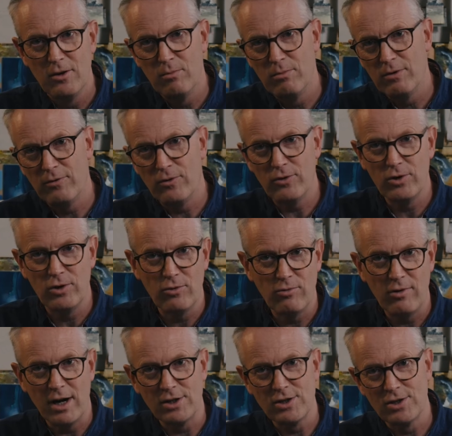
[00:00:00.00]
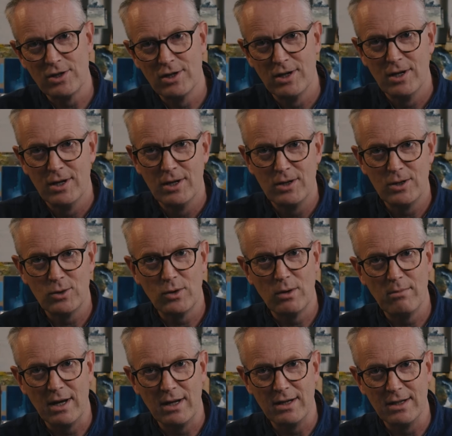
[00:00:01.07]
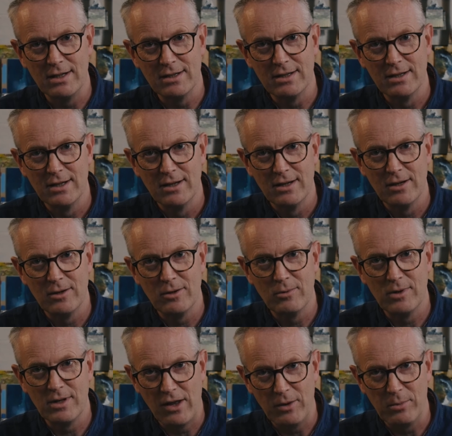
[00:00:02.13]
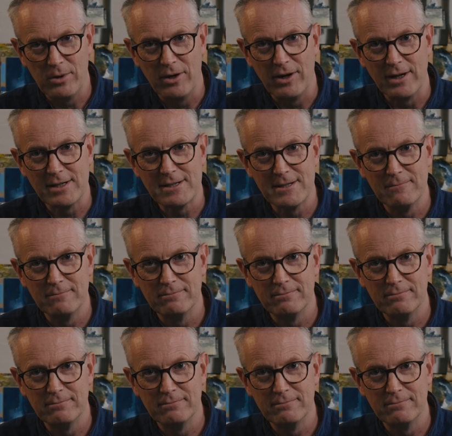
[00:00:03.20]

before you rush to amend it with other products.